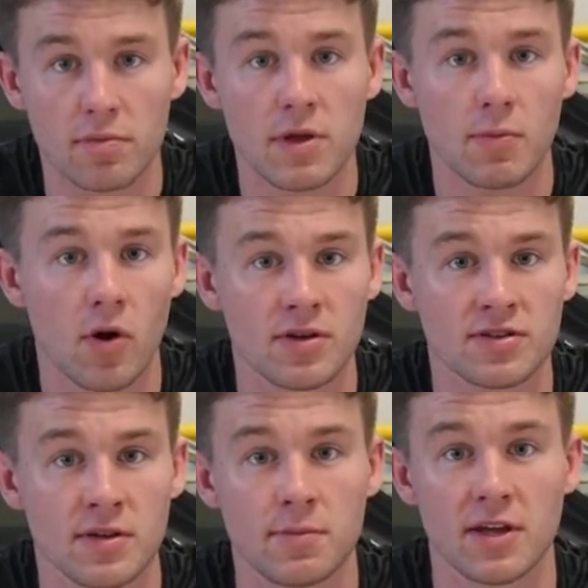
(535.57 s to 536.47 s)
Me
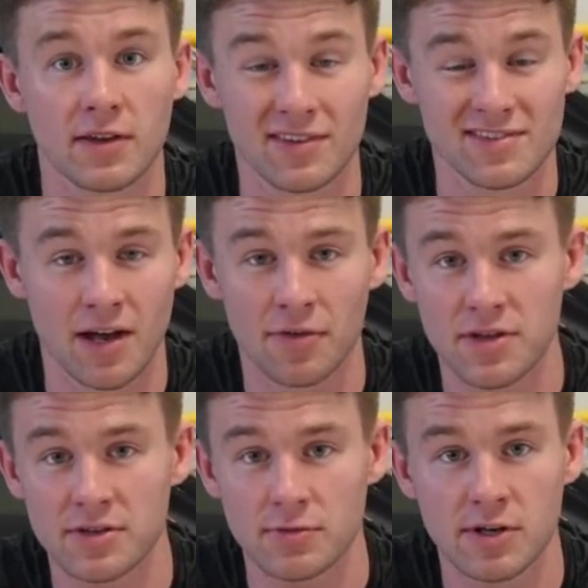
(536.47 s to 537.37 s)
personally, being in the
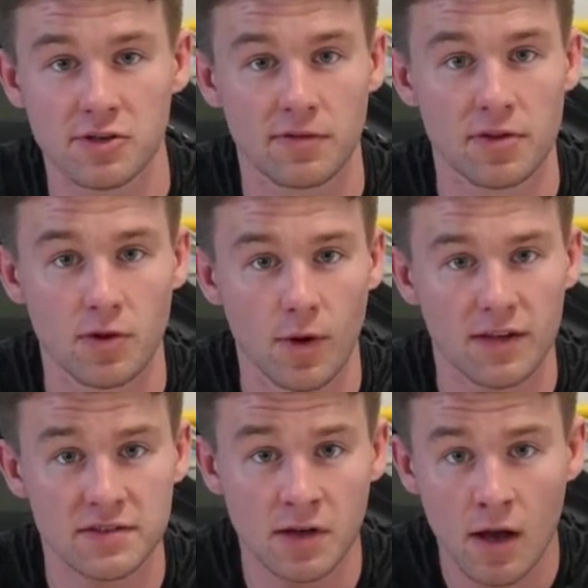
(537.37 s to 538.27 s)
southeast region of the
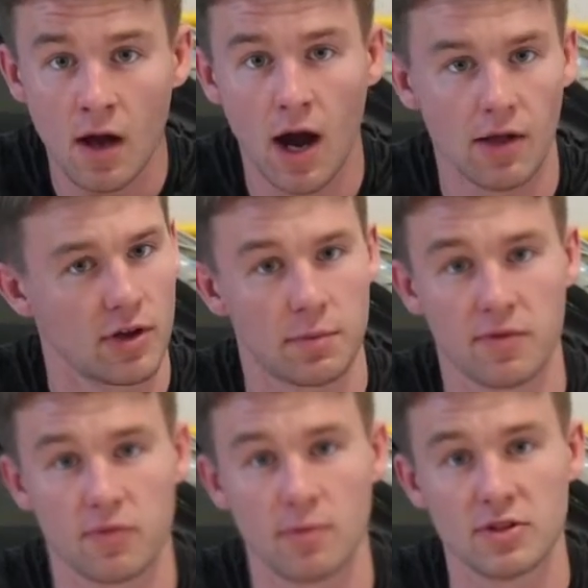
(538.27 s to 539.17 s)
US, I like
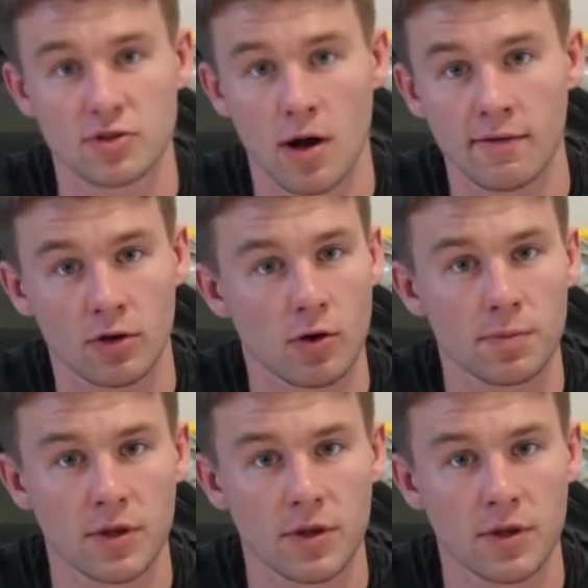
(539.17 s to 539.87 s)
Performance Driving Group.